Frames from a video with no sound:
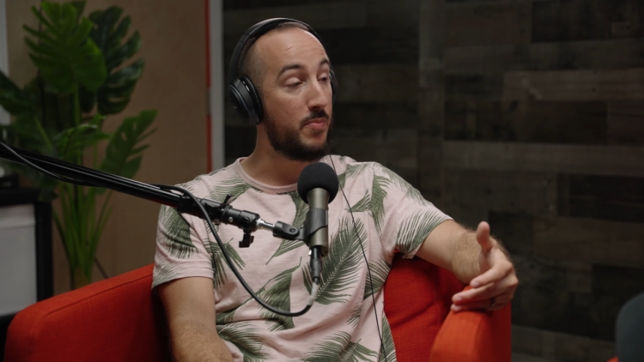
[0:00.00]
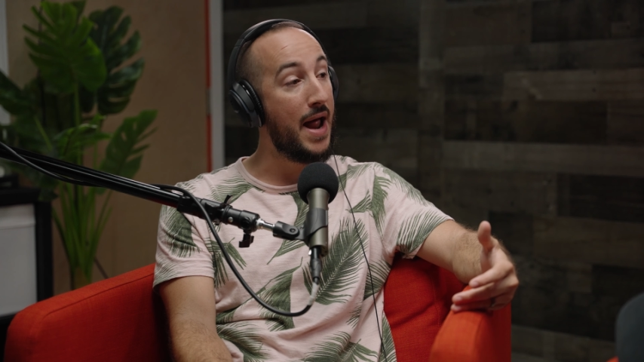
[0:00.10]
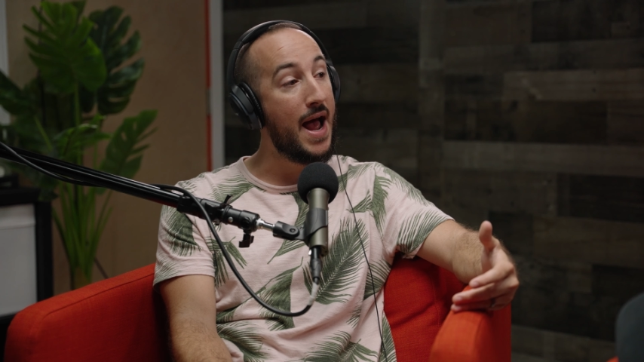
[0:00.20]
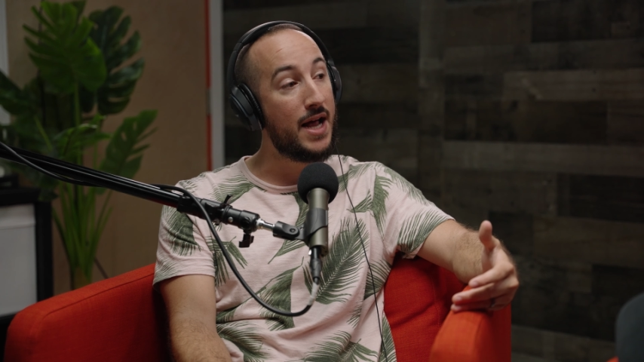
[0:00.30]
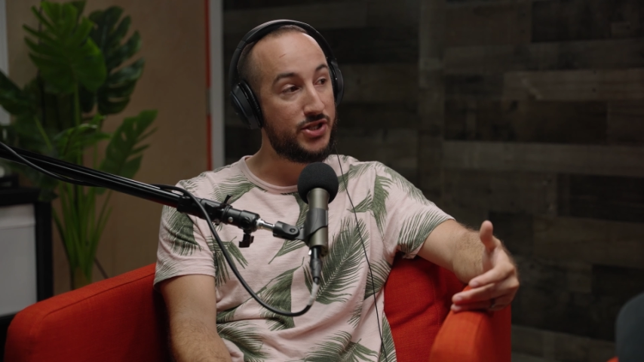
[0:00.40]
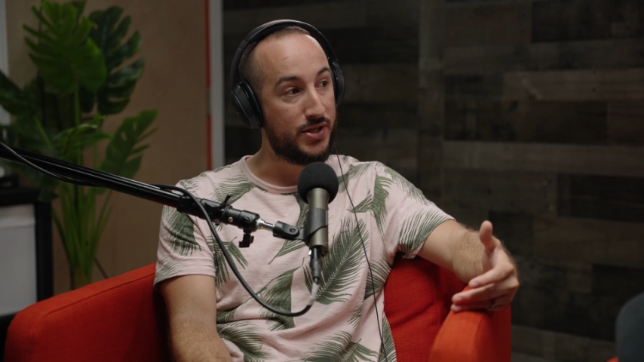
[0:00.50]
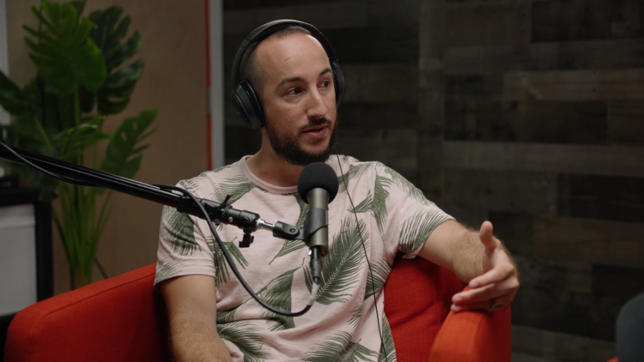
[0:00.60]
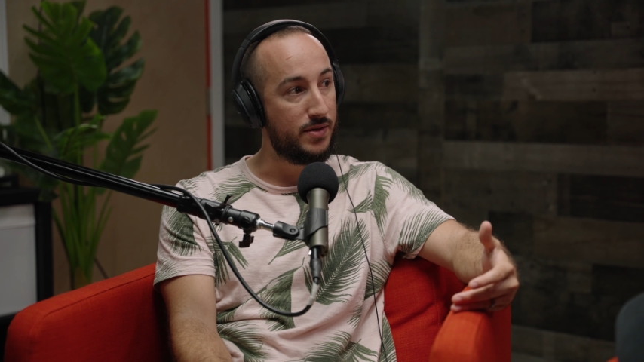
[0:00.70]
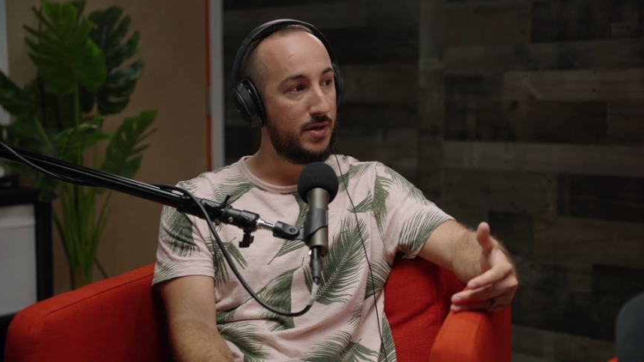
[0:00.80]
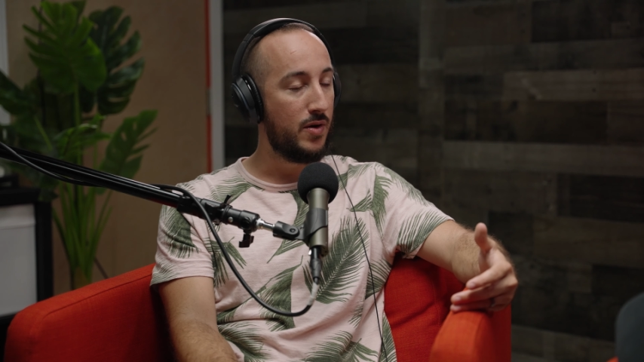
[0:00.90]
our
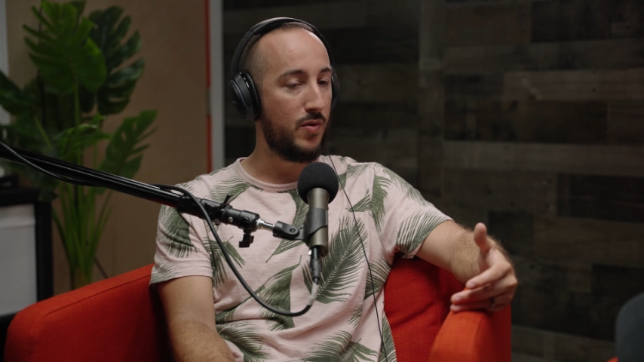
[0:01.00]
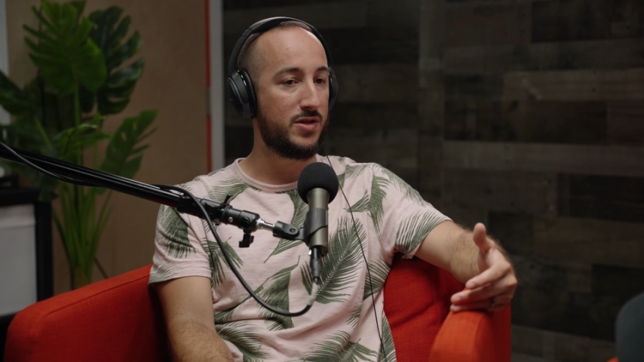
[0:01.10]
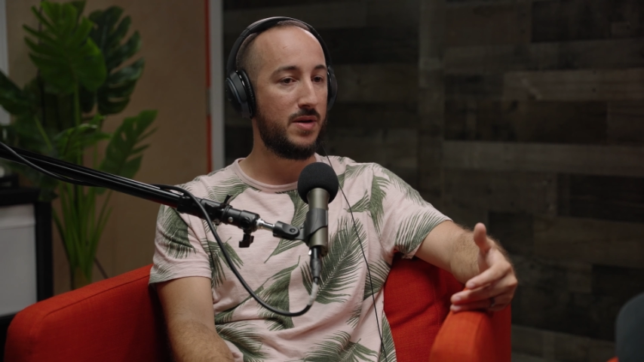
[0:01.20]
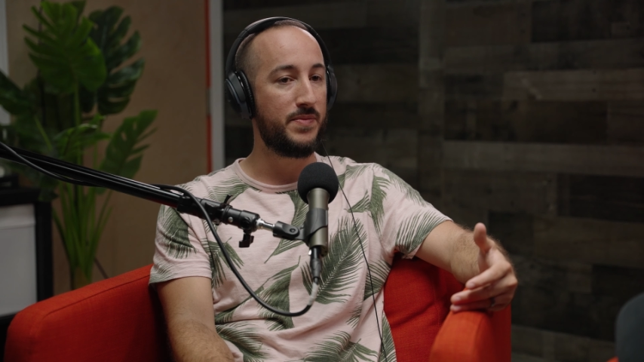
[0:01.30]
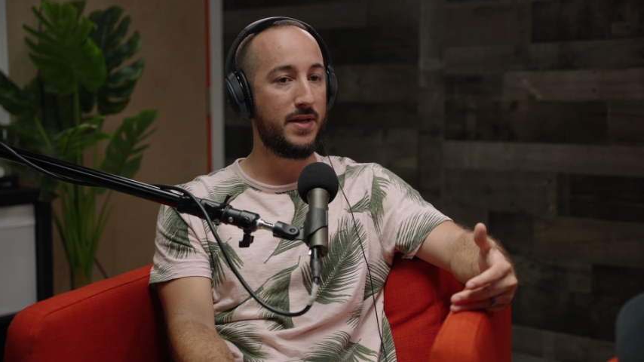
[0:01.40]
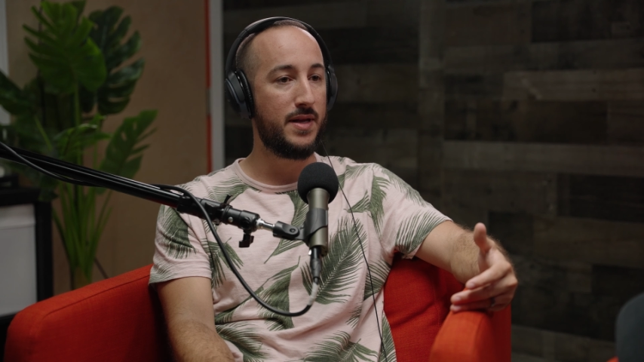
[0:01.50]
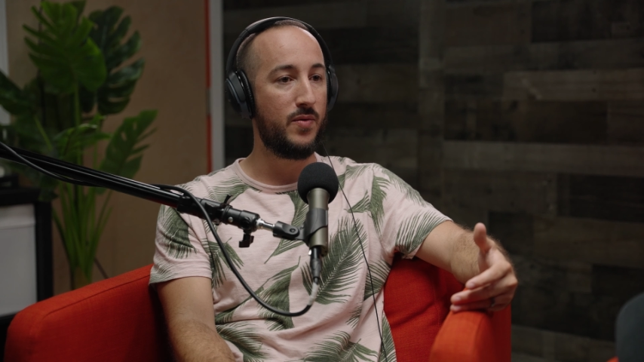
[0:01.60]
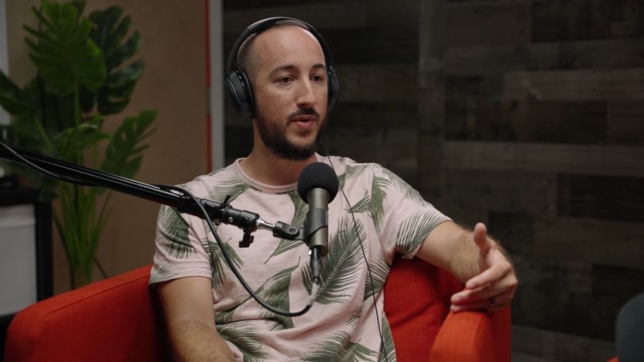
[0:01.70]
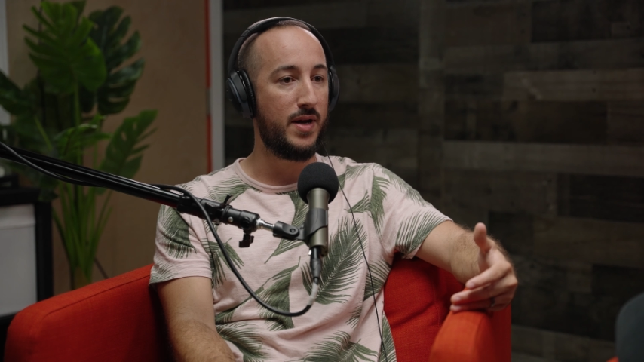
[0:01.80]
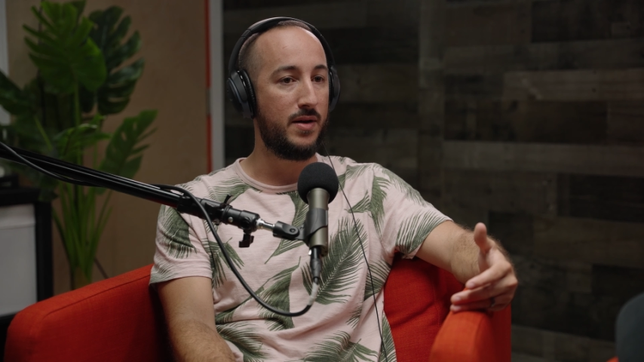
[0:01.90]
passion or something
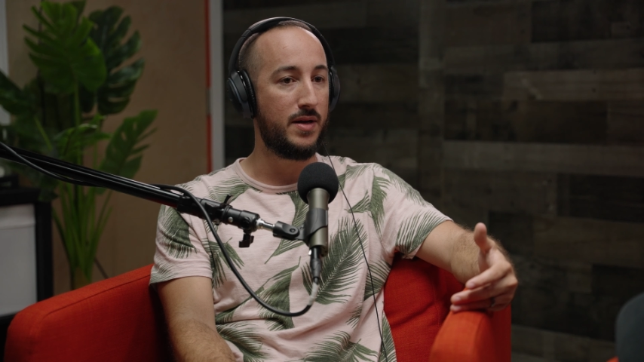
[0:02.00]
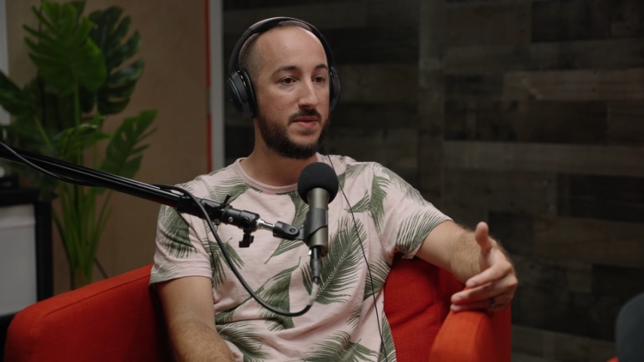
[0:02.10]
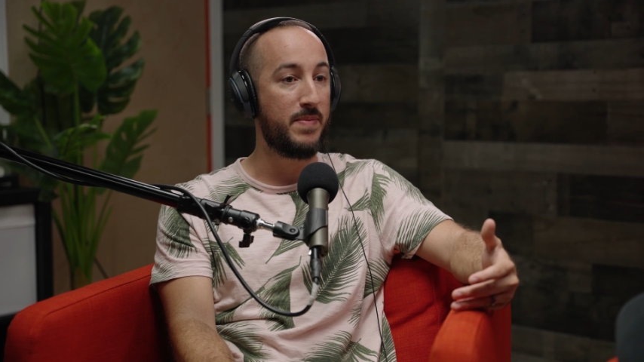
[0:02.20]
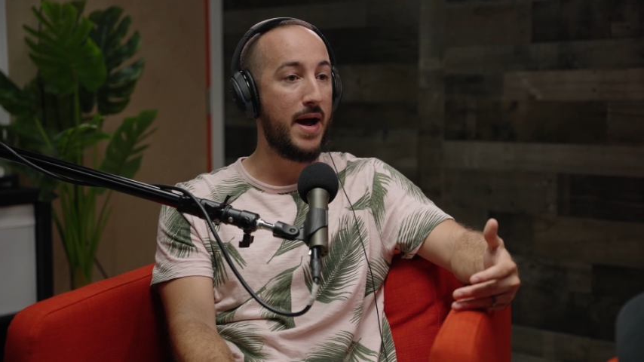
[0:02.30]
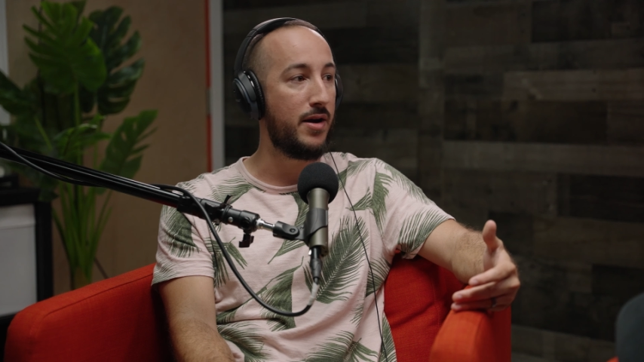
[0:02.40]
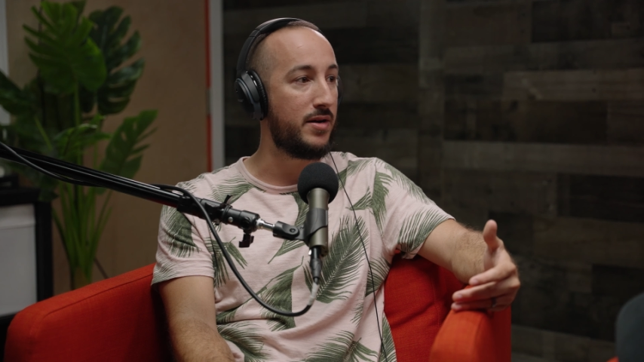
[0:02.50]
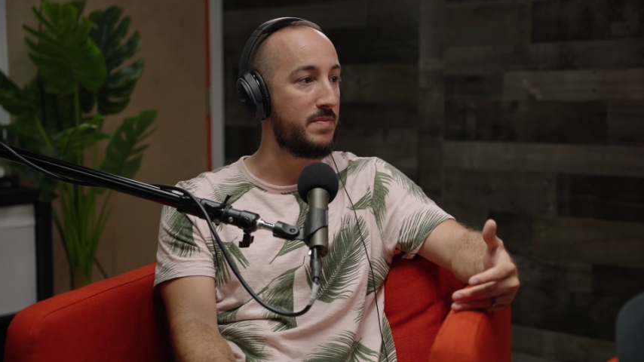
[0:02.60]
that we aspire